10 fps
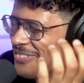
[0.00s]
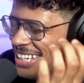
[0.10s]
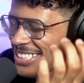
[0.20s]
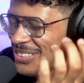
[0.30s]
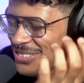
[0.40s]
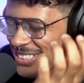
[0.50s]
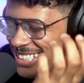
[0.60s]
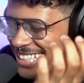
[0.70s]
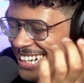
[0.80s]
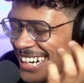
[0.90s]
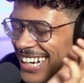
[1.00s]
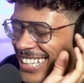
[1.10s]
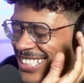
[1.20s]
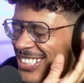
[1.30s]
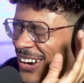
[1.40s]
am I being so rude?
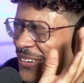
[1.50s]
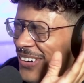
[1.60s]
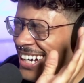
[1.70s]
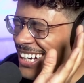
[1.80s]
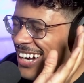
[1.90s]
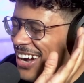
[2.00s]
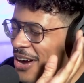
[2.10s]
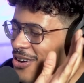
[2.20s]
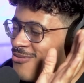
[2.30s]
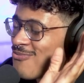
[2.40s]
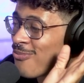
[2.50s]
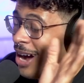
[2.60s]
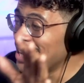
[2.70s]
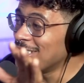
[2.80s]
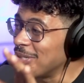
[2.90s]
So,
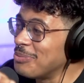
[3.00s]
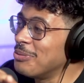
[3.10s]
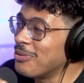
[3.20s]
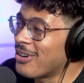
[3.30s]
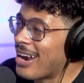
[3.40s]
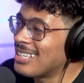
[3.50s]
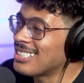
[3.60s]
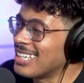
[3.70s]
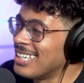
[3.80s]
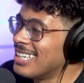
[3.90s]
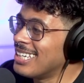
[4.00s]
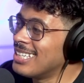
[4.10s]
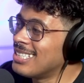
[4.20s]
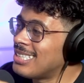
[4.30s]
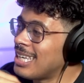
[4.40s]
what I assume you are asking
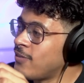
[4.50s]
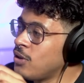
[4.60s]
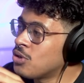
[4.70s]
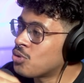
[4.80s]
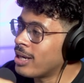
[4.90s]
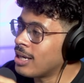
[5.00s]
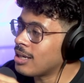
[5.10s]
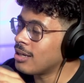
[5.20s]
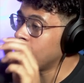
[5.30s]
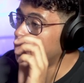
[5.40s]
is if you drink